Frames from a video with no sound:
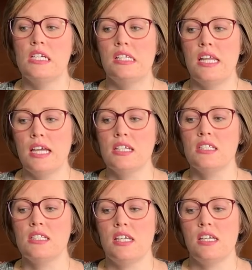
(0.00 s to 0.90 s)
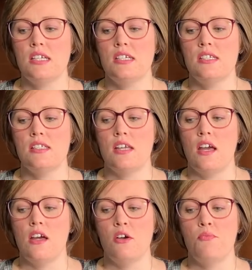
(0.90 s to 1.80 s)
Next is
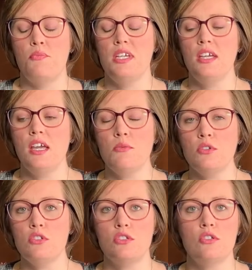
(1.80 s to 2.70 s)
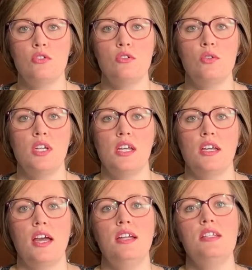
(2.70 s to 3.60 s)
being able to
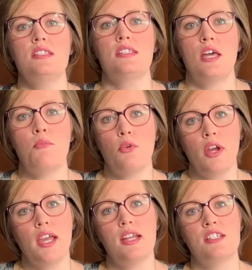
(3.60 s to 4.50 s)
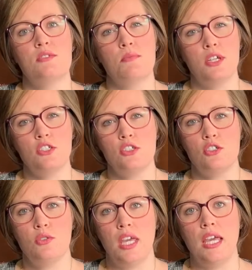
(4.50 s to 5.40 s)
kind of separate as much as
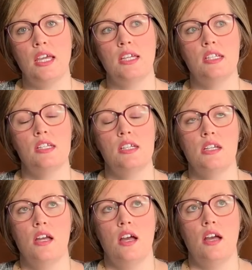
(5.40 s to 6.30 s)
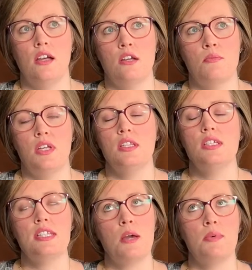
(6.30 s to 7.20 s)
you can, and
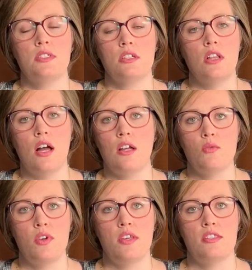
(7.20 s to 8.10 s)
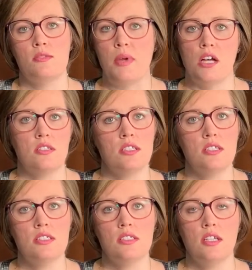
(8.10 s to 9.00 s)
this happens a lot with
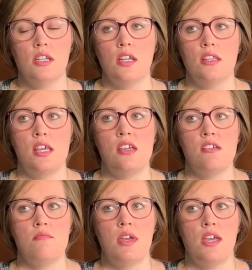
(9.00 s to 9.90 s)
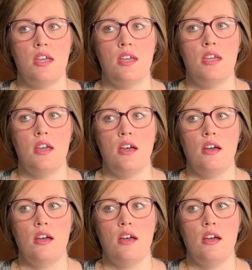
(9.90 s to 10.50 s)
spouses. They may